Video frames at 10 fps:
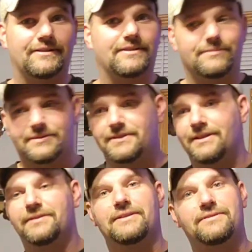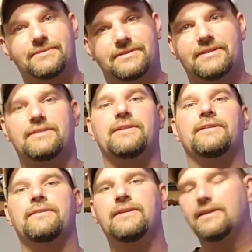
except the stone, unless you want to sit there and